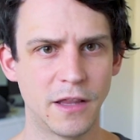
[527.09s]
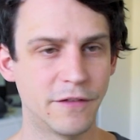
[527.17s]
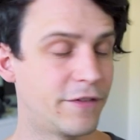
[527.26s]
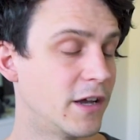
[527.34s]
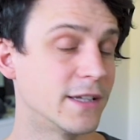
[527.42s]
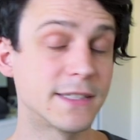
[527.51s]
The
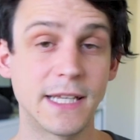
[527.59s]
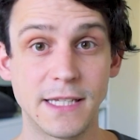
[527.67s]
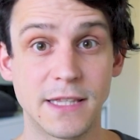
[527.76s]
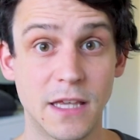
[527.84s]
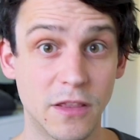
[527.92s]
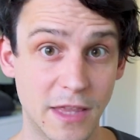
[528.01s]
first
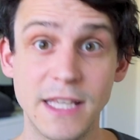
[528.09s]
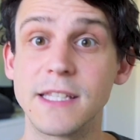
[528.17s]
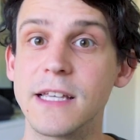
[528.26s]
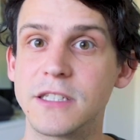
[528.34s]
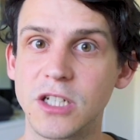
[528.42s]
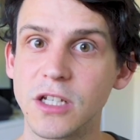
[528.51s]
is that this
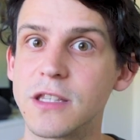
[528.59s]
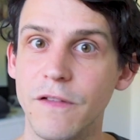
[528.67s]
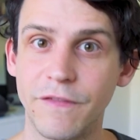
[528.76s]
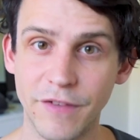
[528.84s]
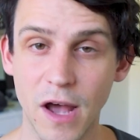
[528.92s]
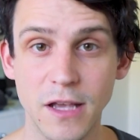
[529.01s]
is just the
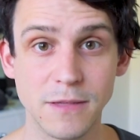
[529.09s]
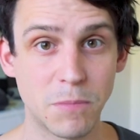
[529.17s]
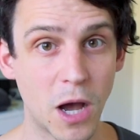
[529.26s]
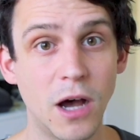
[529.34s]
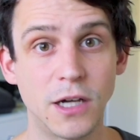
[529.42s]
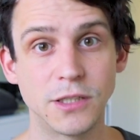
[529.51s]
first
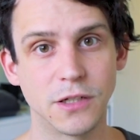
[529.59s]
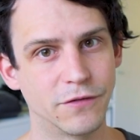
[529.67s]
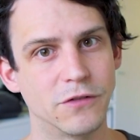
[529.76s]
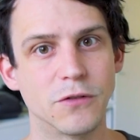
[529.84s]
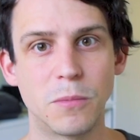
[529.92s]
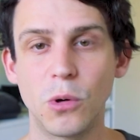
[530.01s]
part
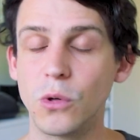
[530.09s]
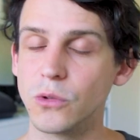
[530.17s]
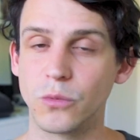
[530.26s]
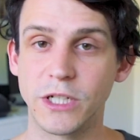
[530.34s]
of the report,